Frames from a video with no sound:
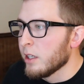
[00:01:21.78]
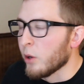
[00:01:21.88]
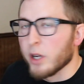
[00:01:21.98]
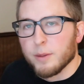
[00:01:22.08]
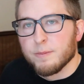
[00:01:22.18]

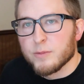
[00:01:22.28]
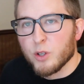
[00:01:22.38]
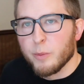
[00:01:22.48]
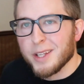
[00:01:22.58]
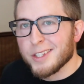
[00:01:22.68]
Okay,
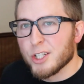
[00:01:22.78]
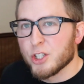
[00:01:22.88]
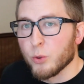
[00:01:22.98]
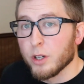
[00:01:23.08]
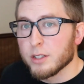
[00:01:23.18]
so to make this
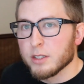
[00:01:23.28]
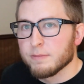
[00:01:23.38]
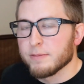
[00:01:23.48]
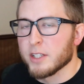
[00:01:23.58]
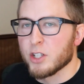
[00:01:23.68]
short,
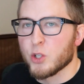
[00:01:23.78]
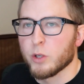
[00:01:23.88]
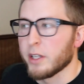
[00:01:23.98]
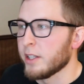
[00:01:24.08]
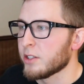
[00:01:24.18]
as a
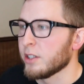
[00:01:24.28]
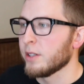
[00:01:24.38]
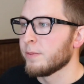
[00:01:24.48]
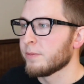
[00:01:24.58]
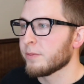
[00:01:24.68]
short
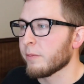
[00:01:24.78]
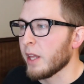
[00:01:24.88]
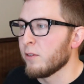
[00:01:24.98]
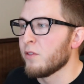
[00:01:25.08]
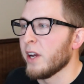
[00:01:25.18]
answer,
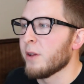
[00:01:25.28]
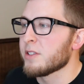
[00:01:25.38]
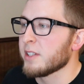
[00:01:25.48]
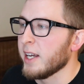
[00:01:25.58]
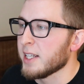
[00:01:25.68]
have you
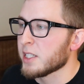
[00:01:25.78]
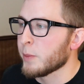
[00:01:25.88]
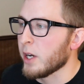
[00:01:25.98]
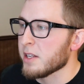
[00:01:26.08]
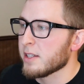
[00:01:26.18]
found
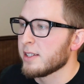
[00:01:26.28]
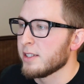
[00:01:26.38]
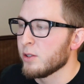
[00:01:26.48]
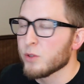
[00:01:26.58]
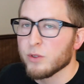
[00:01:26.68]
stochastic
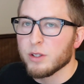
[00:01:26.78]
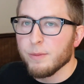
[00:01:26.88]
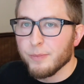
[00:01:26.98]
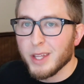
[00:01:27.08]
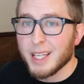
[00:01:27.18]
processes
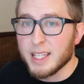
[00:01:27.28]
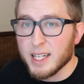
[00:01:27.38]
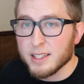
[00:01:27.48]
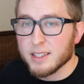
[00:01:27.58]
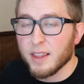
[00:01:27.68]
useful?
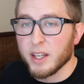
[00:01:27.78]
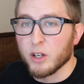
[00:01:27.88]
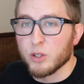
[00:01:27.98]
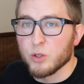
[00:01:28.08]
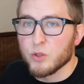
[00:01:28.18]
Yes, they
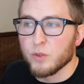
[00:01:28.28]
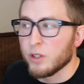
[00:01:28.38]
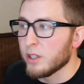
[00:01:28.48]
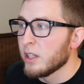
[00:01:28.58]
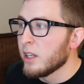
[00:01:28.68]
are
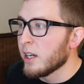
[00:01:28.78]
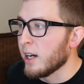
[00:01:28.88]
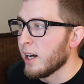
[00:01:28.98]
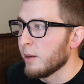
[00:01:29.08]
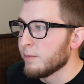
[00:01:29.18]
useful.
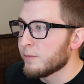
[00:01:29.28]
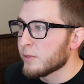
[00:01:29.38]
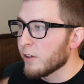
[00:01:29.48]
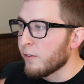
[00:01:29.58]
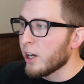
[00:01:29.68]
Uh,
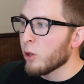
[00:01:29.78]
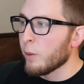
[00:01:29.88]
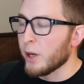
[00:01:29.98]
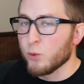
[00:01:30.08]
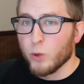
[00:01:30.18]
to follow
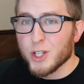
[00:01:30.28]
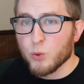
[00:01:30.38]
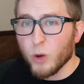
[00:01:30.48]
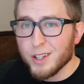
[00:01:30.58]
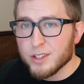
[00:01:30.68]
up on
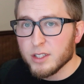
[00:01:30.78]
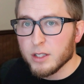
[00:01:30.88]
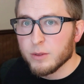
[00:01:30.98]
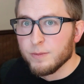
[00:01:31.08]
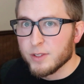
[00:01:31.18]
which ones
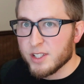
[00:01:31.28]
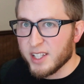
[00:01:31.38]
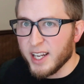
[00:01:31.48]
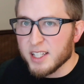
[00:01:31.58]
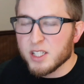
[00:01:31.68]
though,
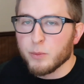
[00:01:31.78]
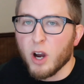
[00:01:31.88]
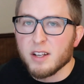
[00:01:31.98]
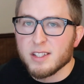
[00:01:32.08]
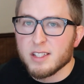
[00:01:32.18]
stochastic
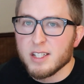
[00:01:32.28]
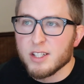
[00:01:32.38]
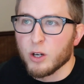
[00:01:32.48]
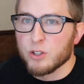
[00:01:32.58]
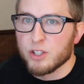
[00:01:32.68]

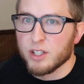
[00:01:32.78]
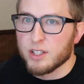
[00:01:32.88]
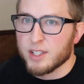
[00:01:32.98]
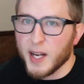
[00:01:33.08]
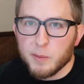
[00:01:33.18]
processes are
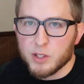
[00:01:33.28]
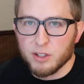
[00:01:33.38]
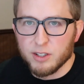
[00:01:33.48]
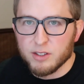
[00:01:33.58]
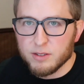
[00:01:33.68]
just time
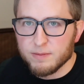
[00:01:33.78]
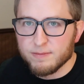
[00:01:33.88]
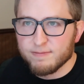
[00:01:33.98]
series.